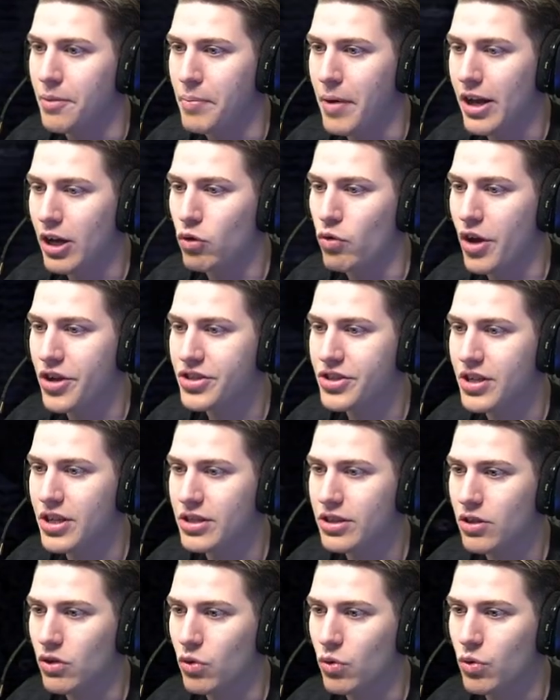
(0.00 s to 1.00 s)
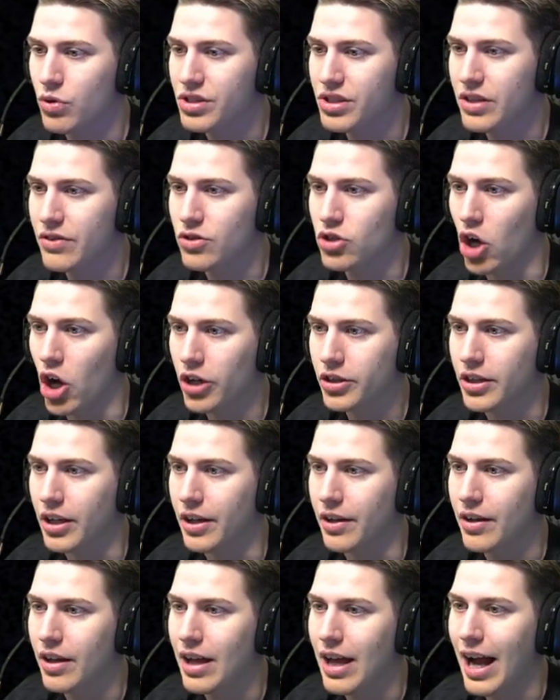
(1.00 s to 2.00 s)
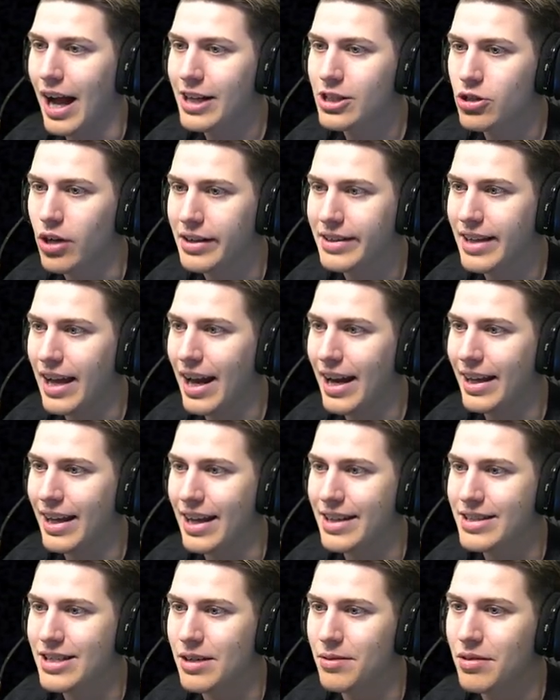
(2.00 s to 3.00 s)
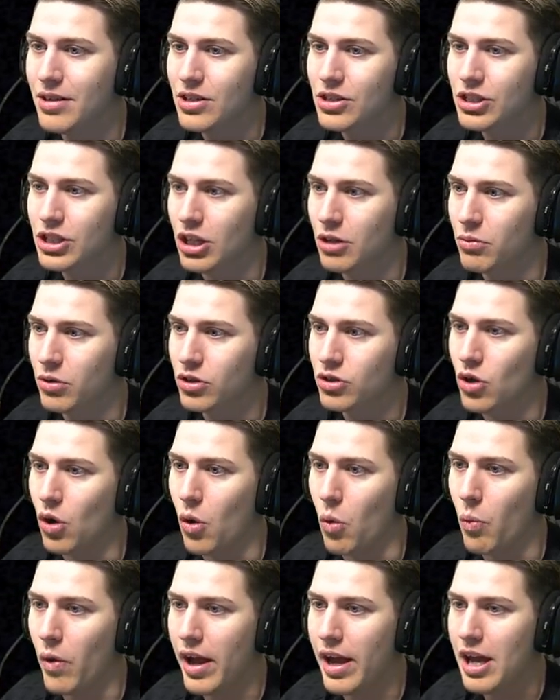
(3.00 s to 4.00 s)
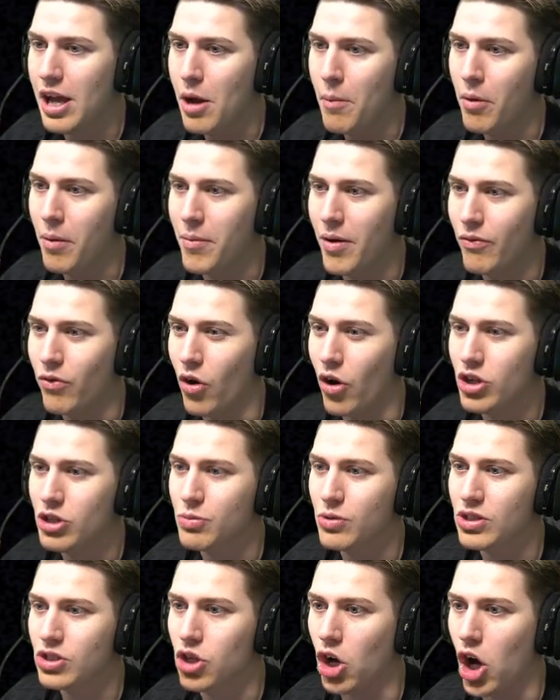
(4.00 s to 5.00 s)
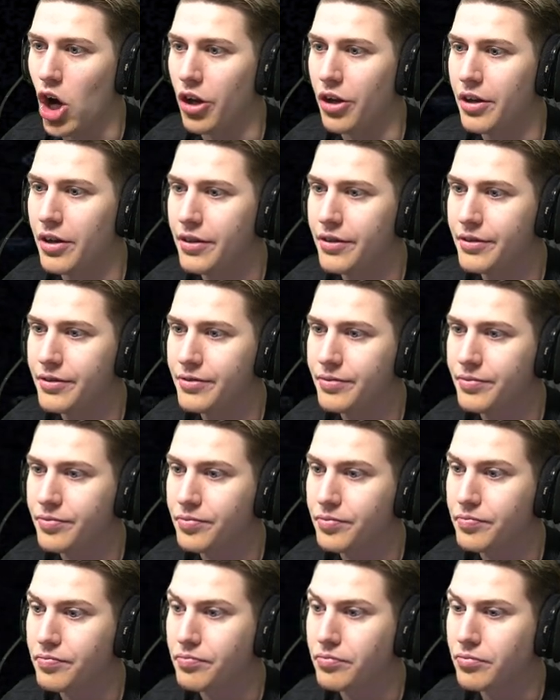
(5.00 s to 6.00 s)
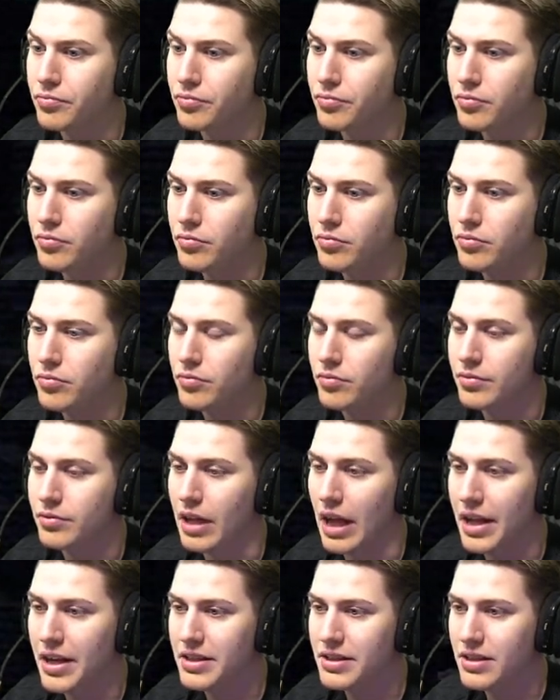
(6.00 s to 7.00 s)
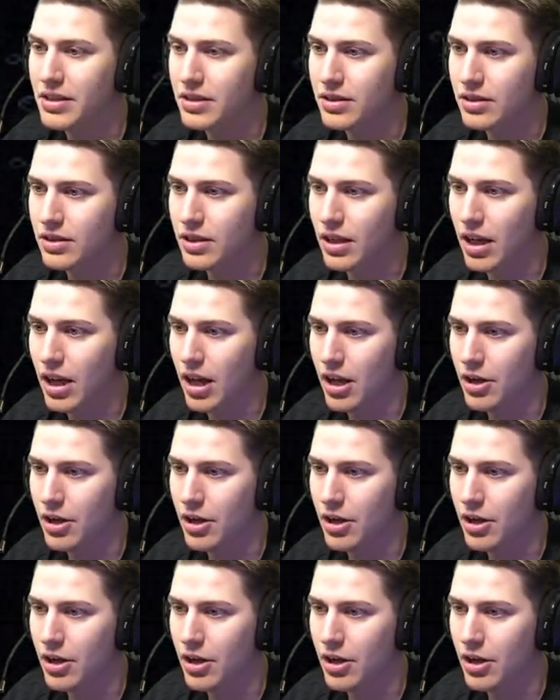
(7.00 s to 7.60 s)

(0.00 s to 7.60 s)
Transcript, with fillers: The better question is, who is he talking? I tried yelling at him so he would go away, but my voice was gone. That is